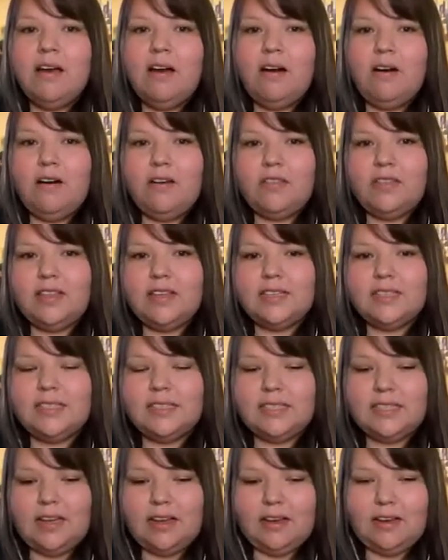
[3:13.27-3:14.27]
on this
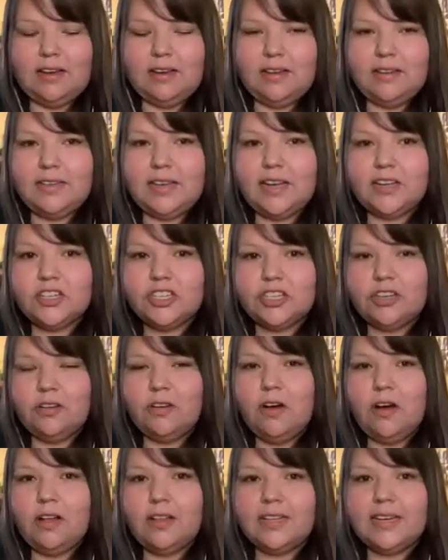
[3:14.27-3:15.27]
uh, national
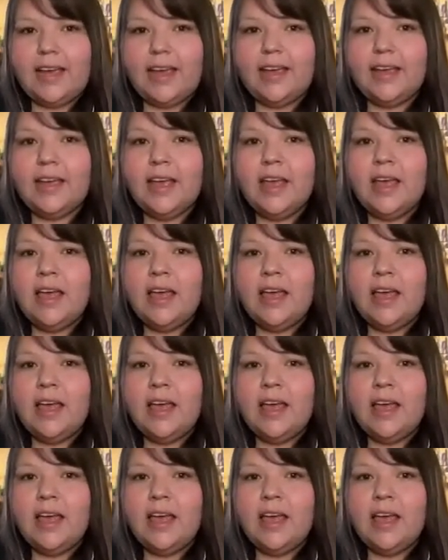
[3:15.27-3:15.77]
holiday.